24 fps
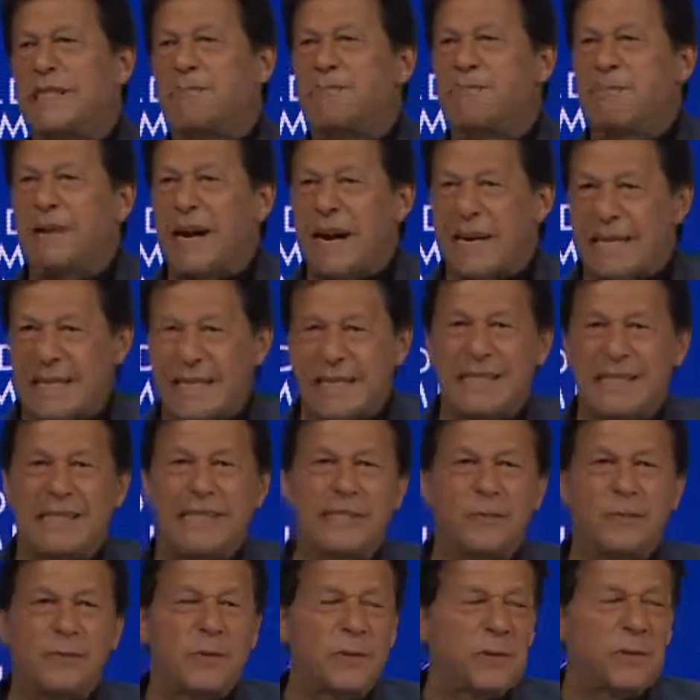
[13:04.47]
the
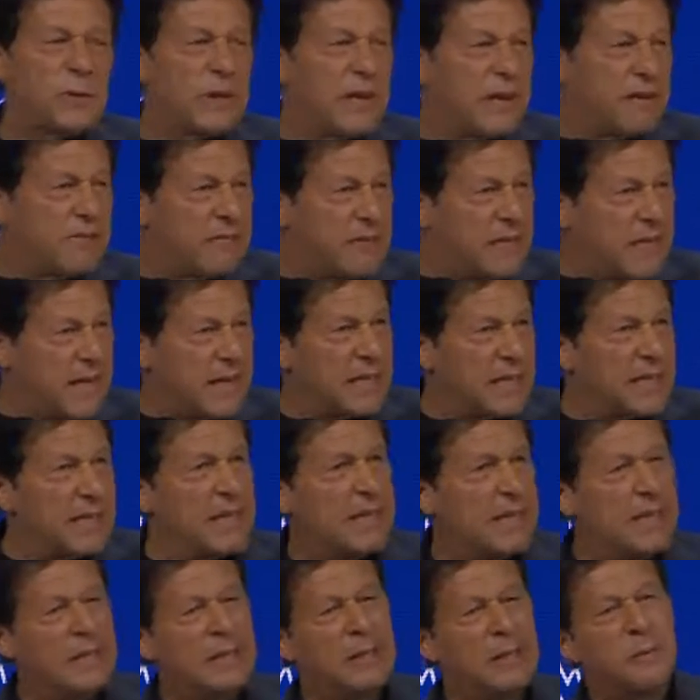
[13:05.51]
practices which we have
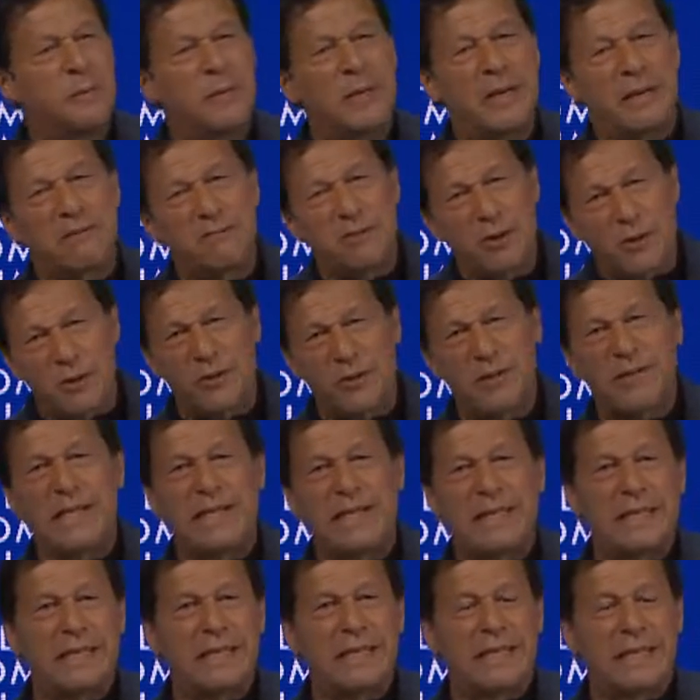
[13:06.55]
done, we have not
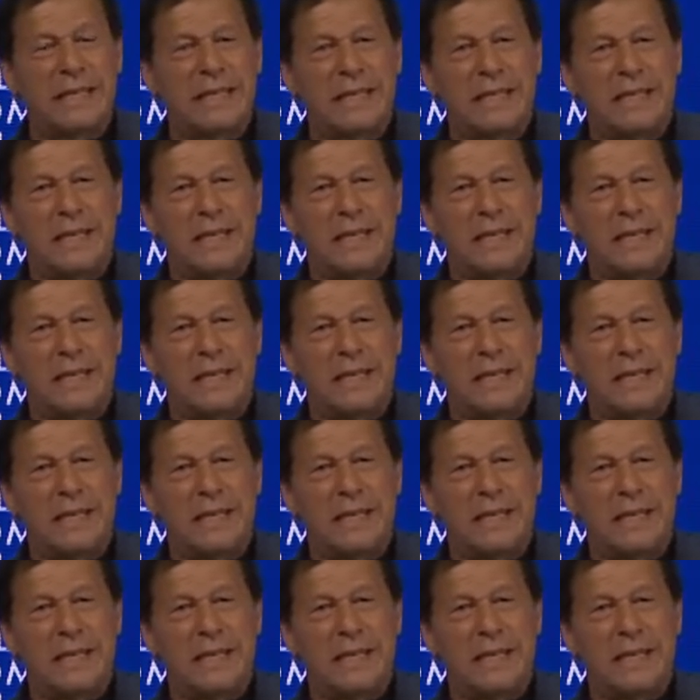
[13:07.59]
really